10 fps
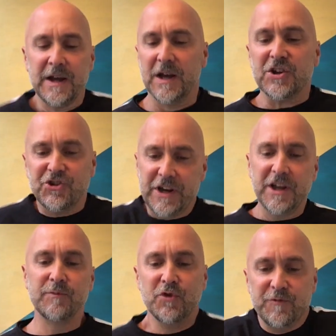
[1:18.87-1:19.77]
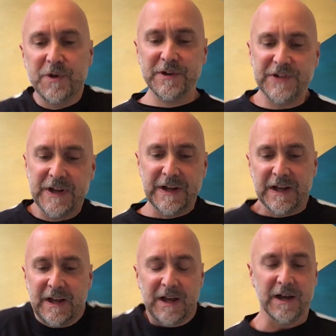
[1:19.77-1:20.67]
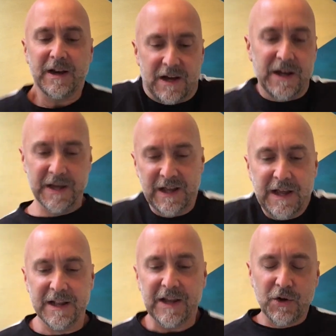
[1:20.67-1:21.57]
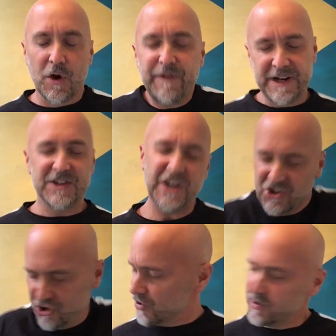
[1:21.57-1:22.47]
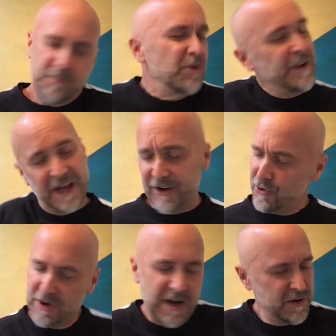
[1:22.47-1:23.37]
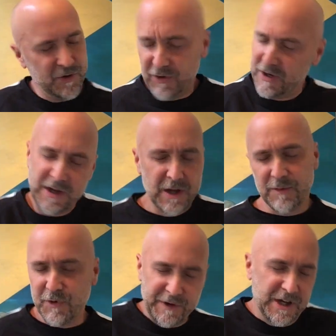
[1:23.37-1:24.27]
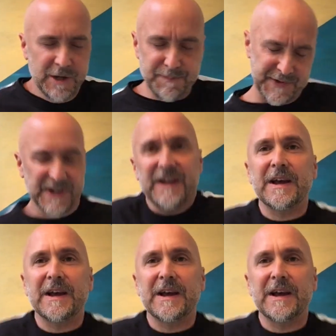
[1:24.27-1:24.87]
a shaking movement. Let go of any tension, move your head around, move your hips.